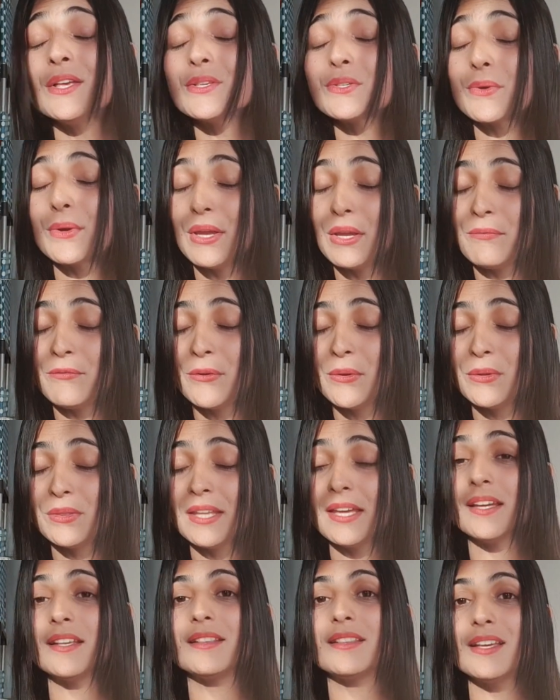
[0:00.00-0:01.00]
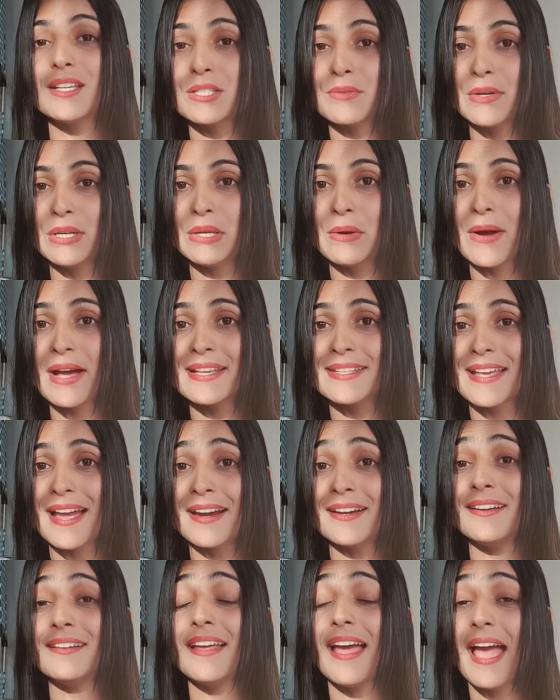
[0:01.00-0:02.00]
So if you think this video has
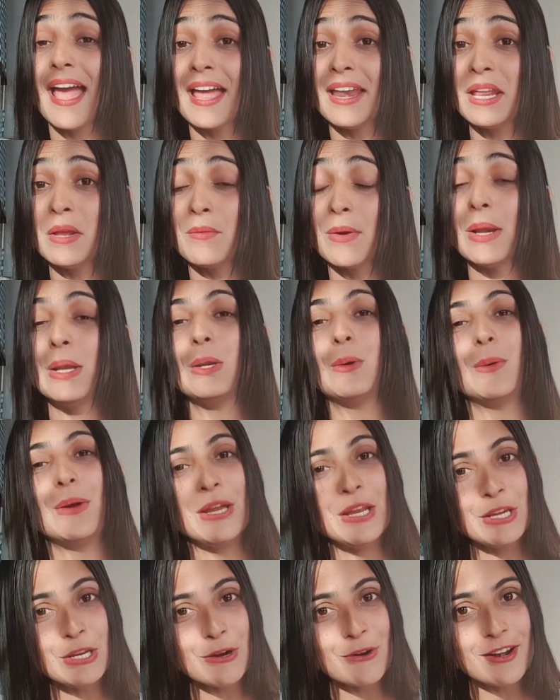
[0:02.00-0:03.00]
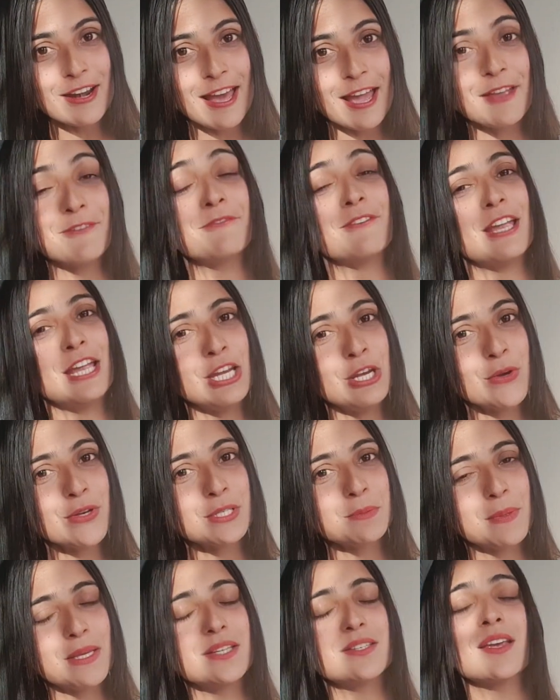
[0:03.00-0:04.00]
added any value in your life, in your
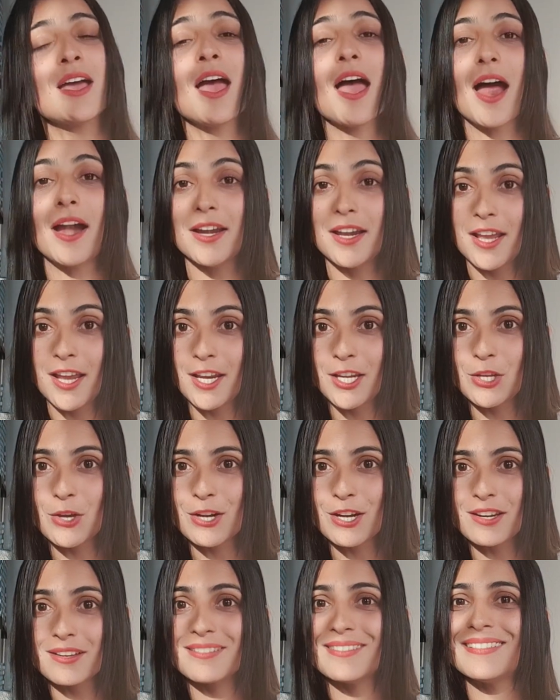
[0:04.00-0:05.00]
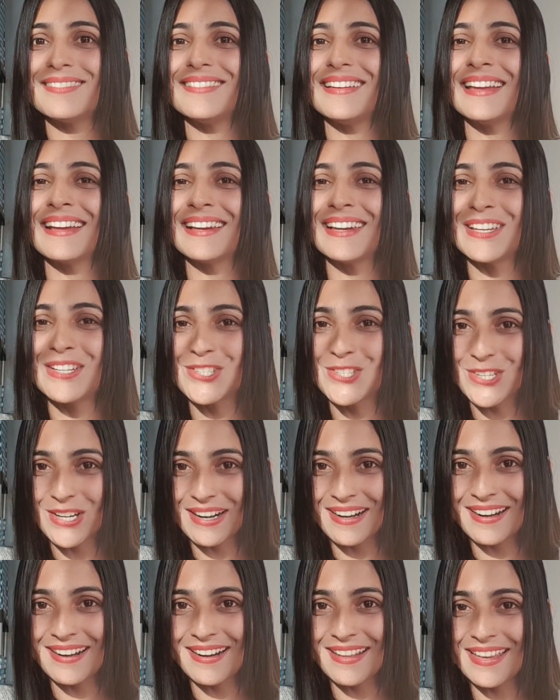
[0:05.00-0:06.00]
speech and in your English
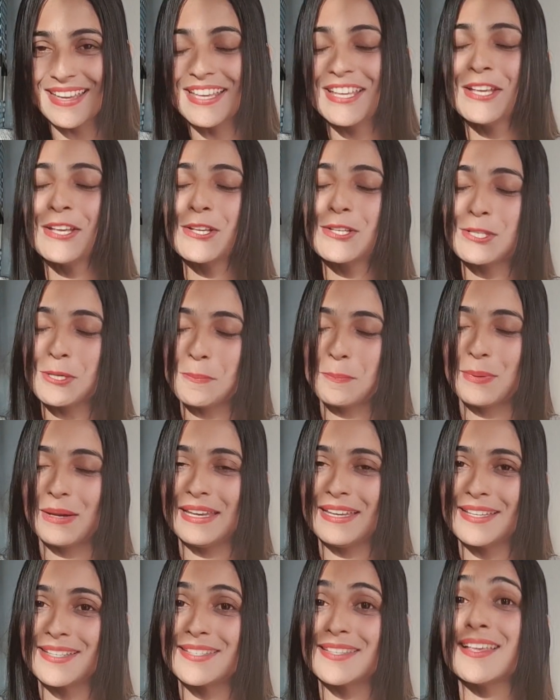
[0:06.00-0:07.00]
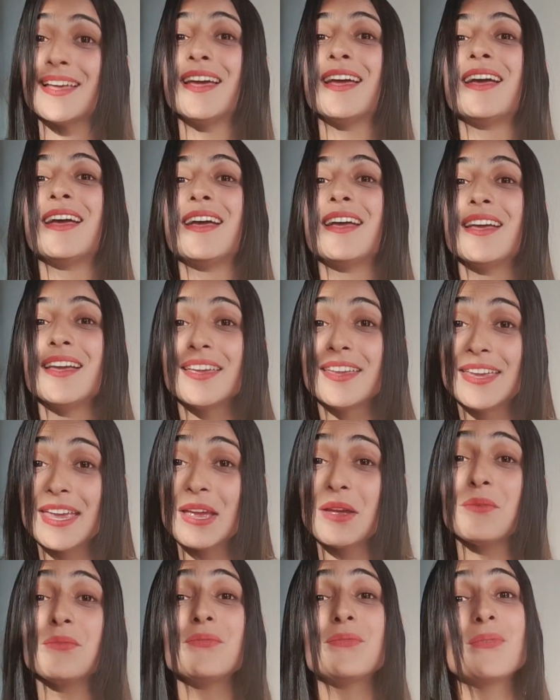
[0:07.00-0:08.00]
journey, so please
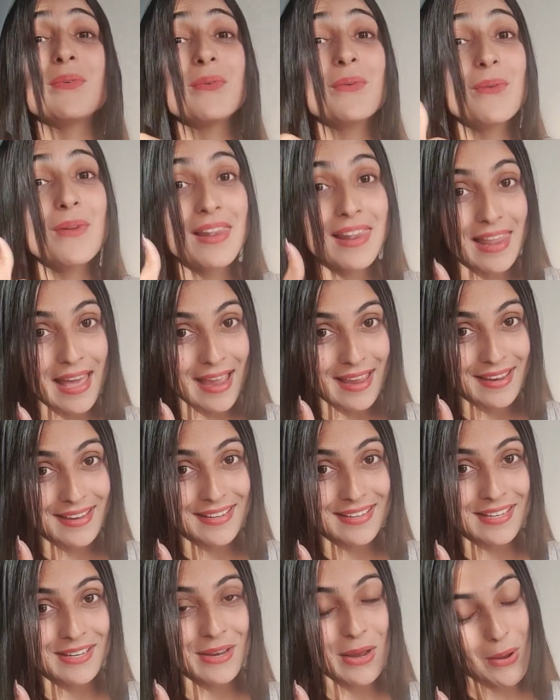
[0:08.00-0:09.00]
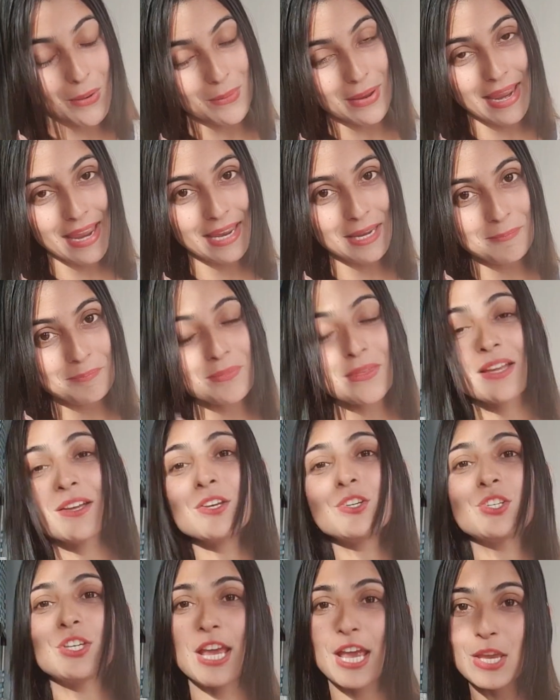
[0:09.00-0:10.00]
give like, okay?
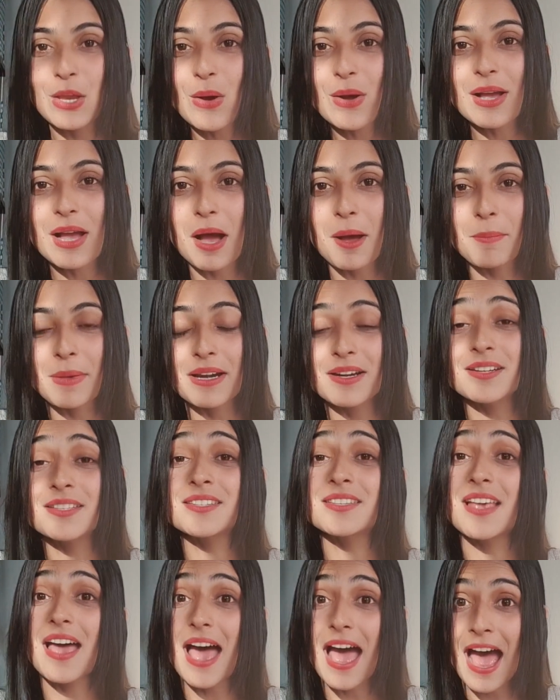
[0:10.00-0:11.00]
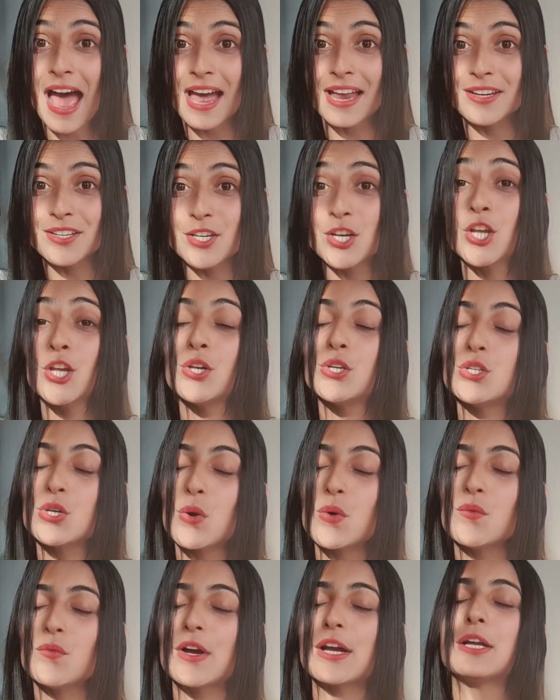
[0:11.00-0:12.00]
Share your comments and
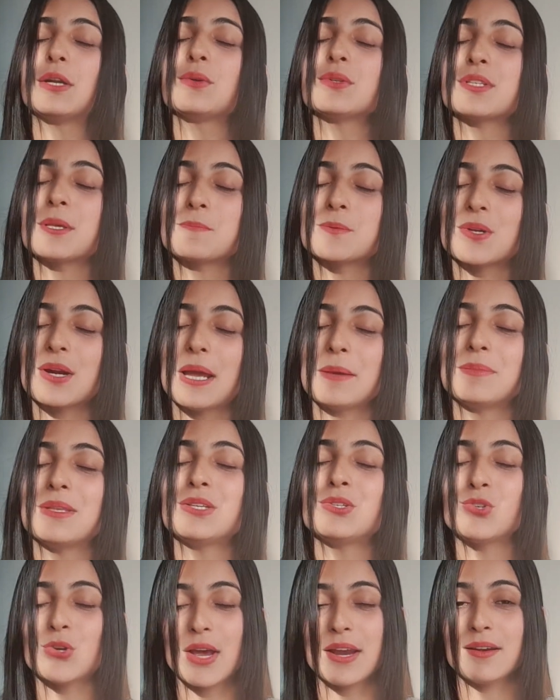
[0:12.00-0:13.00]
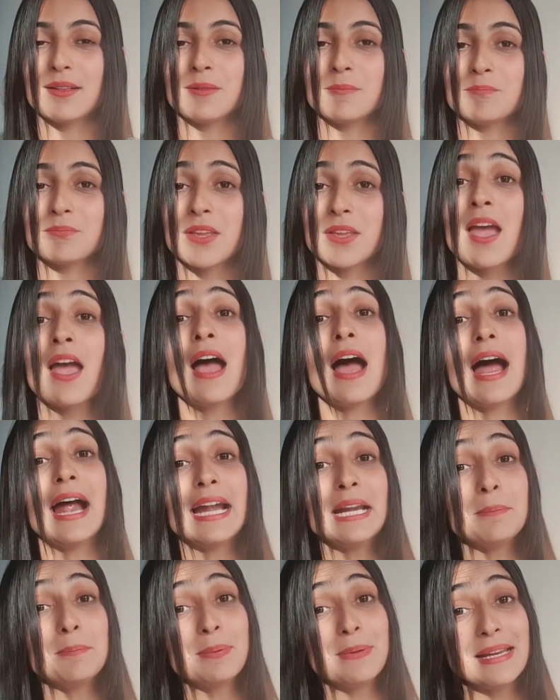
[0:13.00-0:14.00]
don't forget to subscribe this channel.
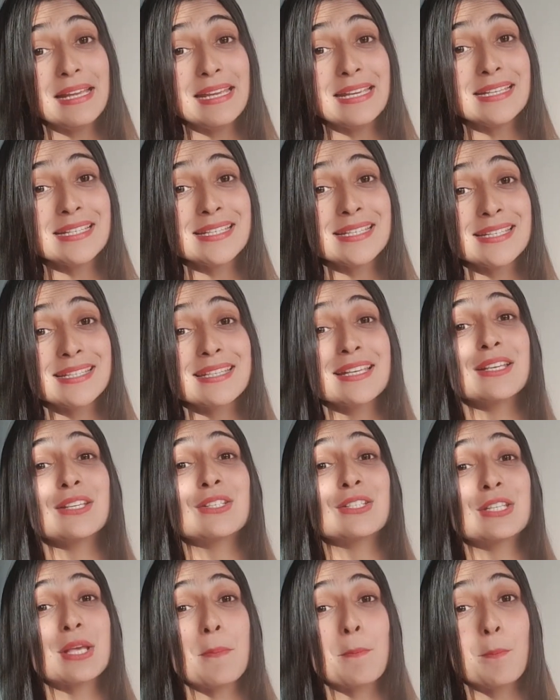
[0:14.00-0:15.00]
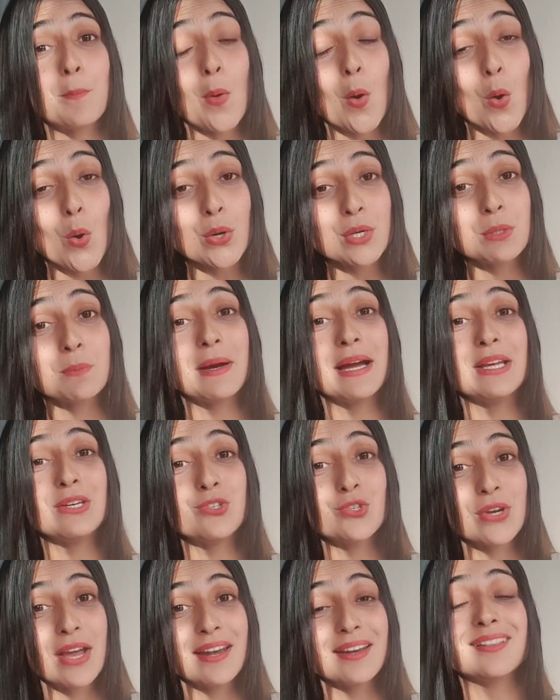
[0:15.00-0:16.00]
And please support my
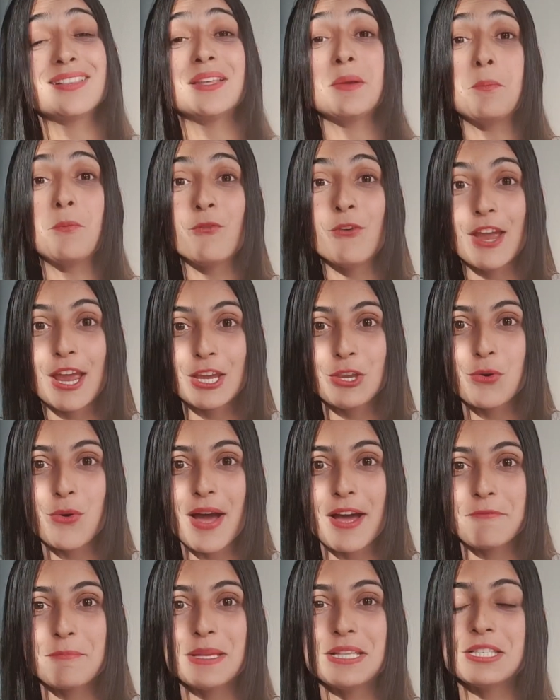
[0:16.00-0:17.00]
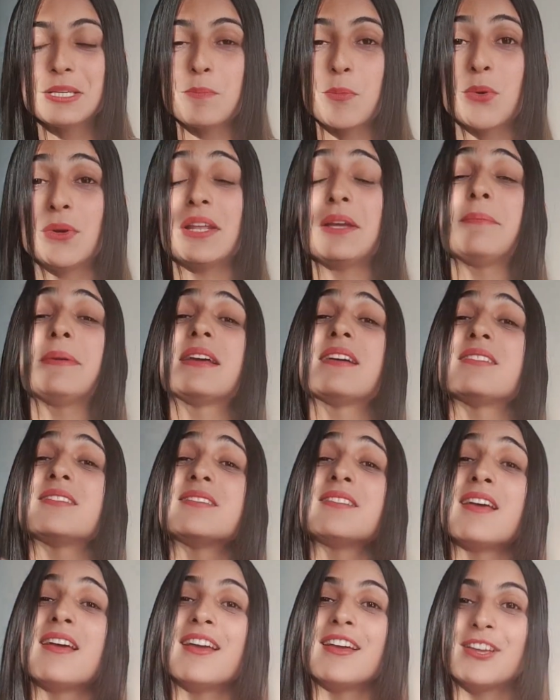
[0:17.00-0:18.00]
channel the way you have been supporting, because
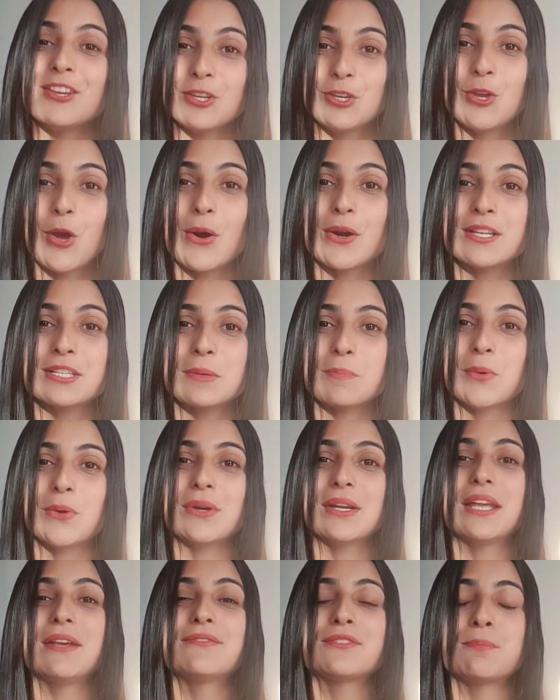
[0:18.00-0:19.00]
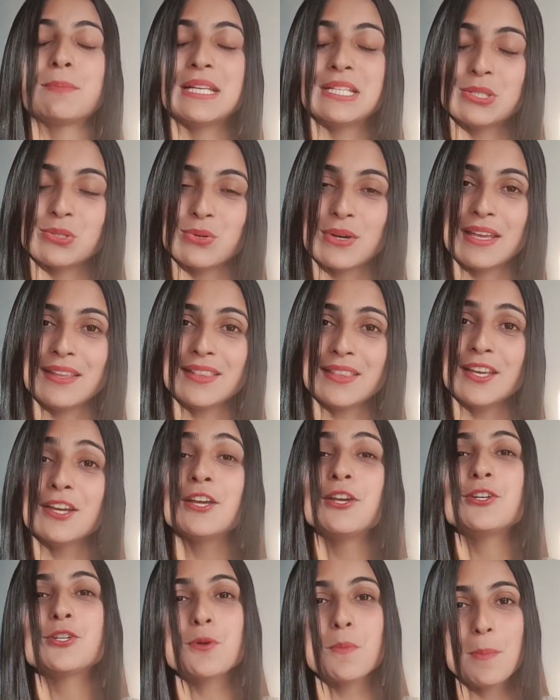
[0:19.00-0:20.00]
your support gives me strength
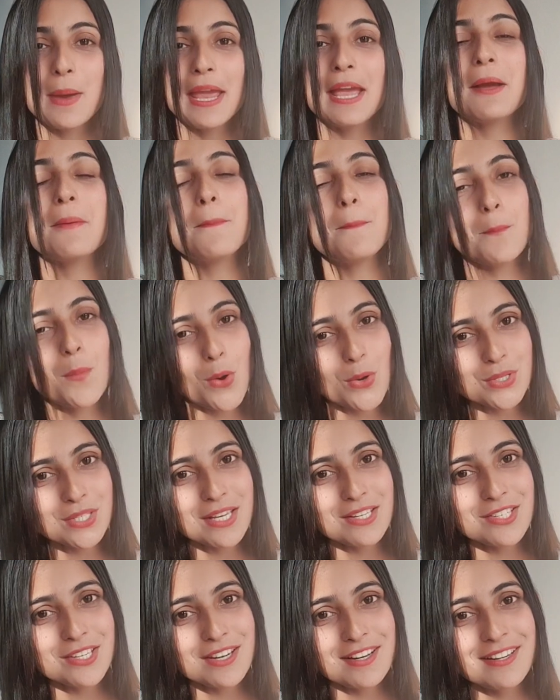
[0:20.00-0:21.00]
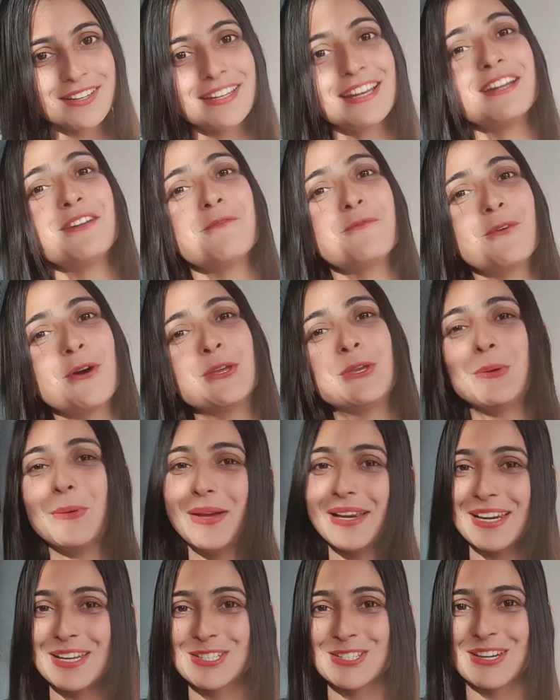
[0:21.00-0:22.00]
to make more such content for you
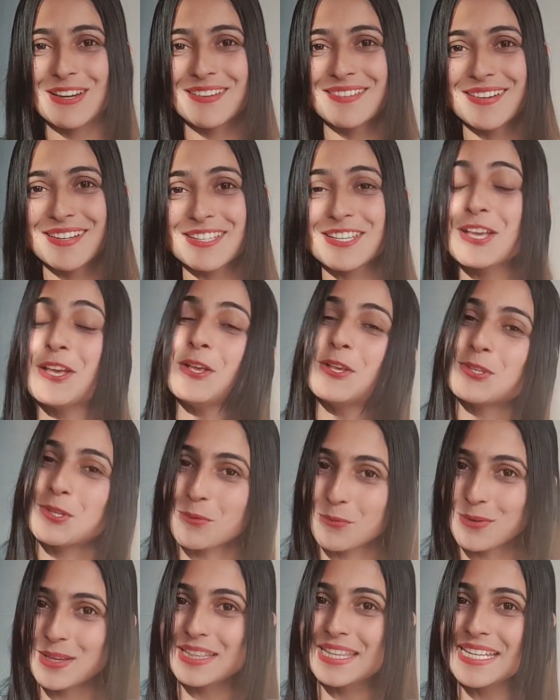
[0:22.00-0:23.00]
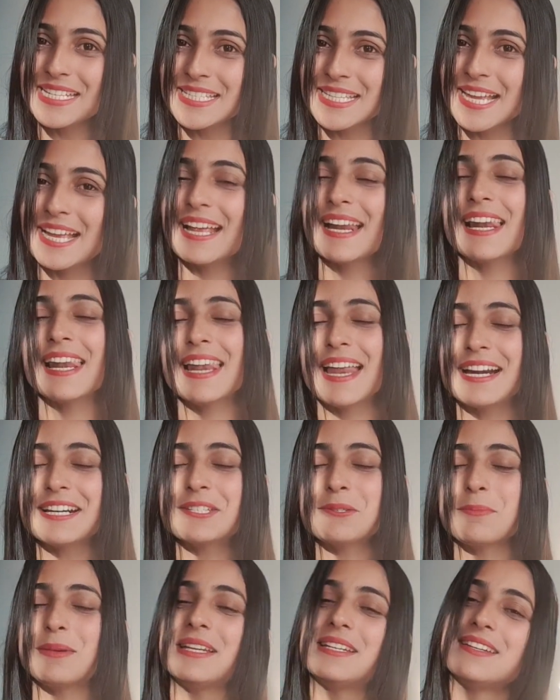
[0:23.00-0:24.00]
English learners. So with this thing,
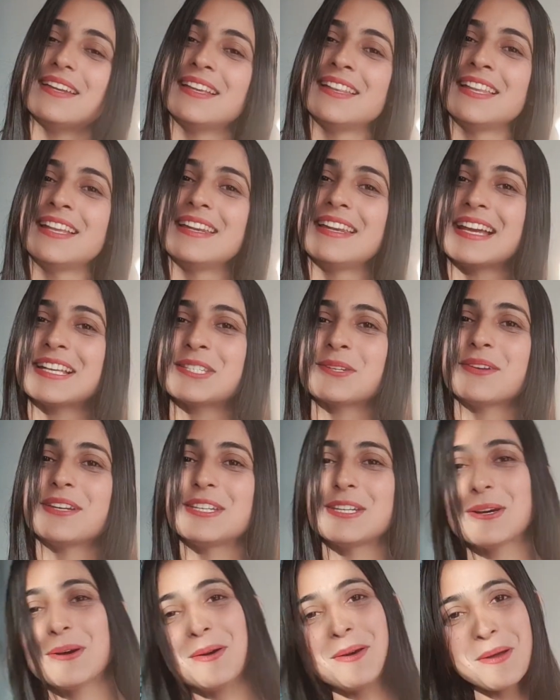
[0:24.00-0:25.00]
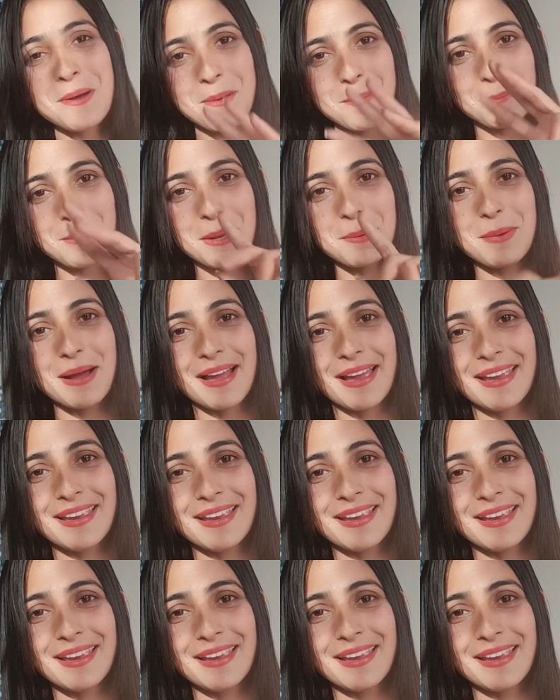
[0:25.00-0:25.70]
let's meet in the next video. Bye bye.